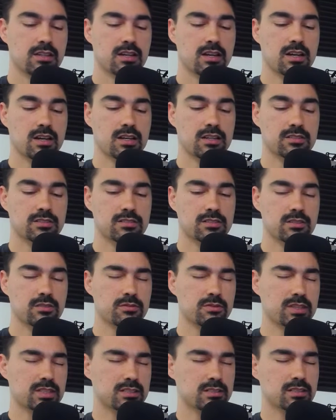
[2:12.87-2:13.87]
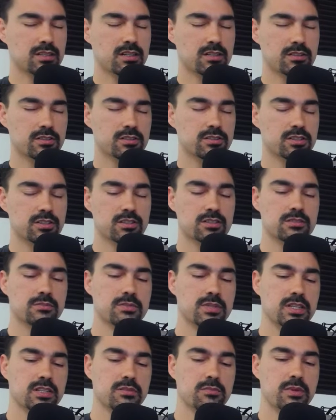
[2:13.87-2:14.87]
Uh, so that's another term
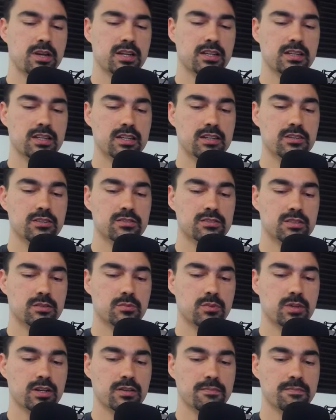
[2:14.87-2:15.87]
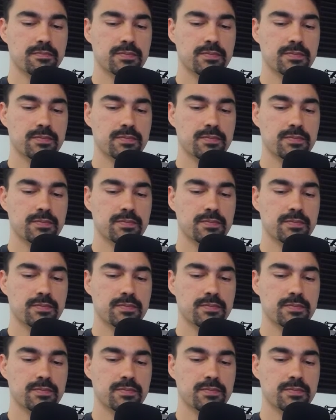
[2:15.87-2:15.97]
that you might hear somewhere.